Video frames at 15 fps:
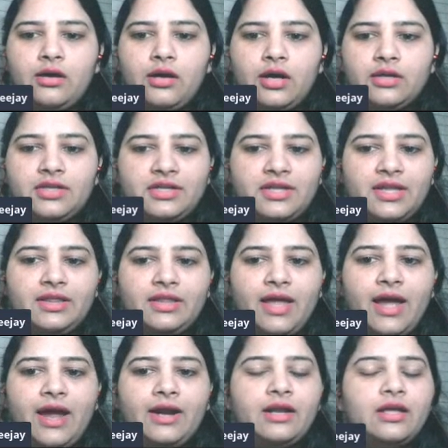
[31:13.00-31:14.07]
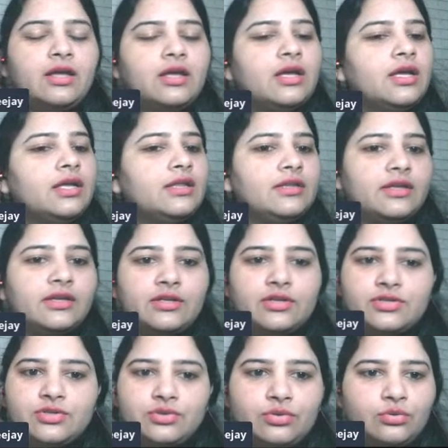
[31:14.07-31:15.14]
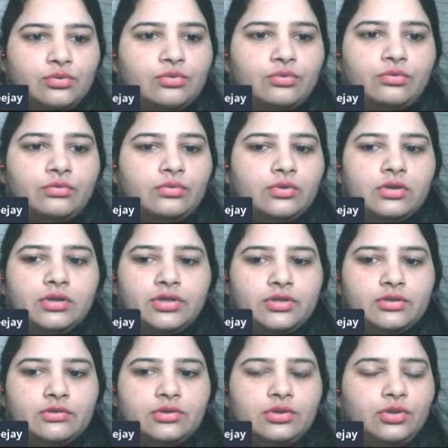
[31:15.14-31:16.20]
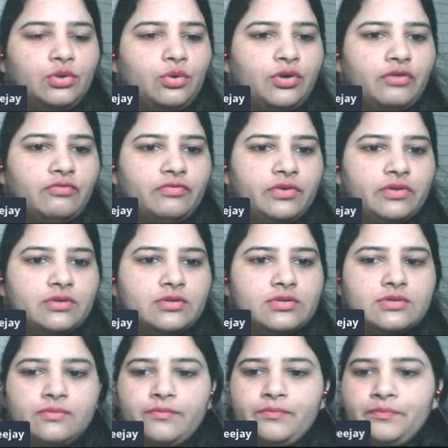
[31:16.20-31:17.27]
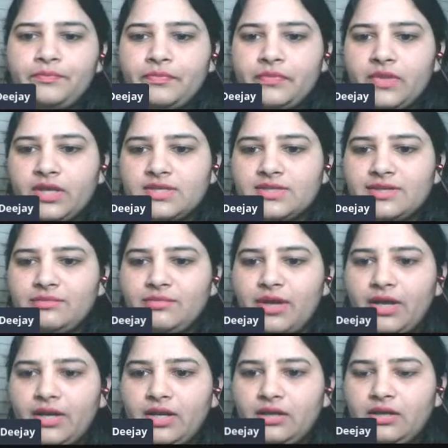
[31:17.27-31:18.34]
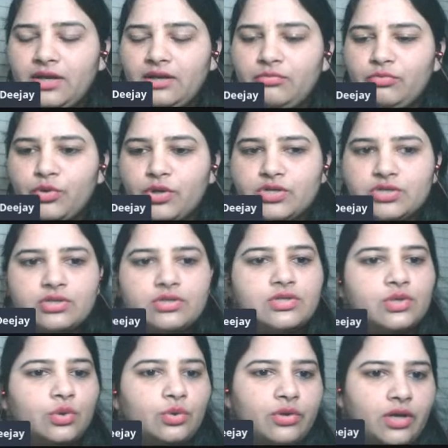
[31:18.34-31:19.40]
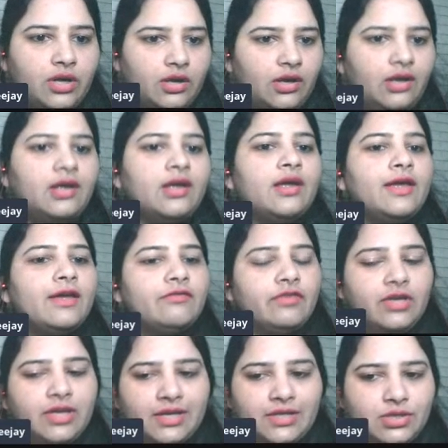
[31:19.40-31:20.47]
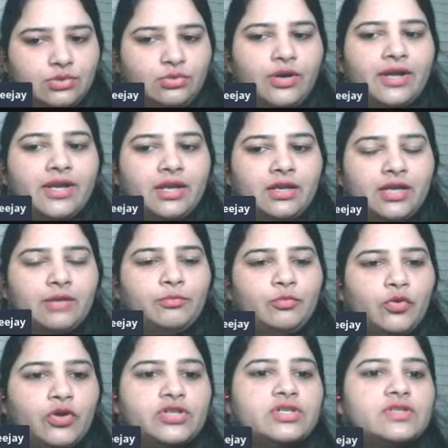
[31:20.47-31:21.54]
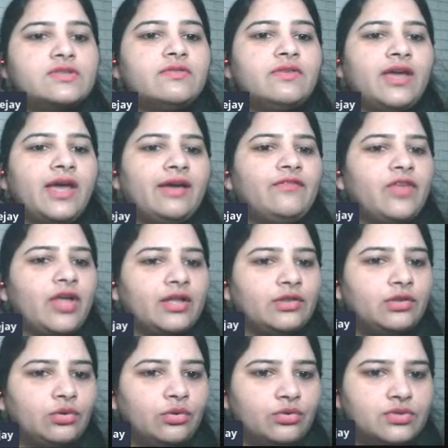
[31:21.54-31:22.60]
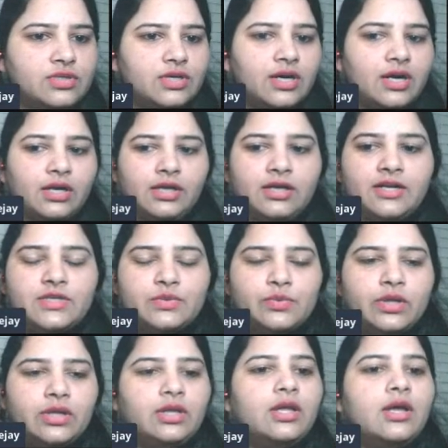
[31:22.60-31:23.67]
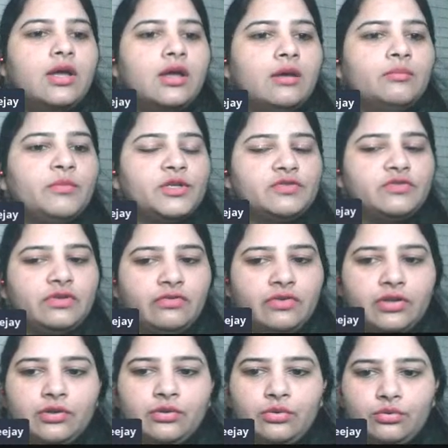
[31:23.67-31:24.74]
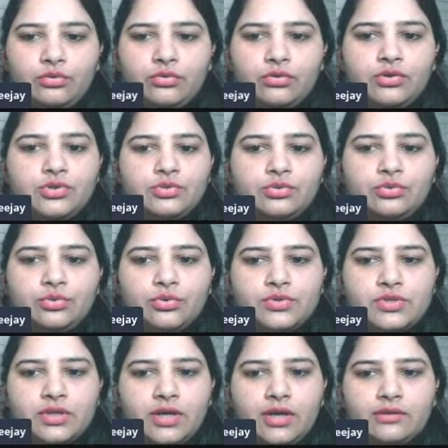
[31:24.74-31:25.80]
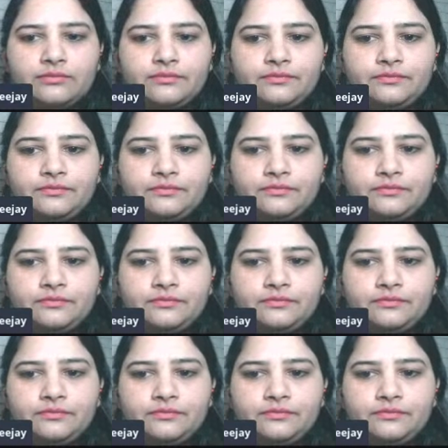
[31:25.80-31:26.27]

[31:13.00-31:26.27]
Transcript: Other than that, there is no difference. Next time, heading type questions. Okay, we can do heading type questions. We have done those earlier as well, but we will do those again.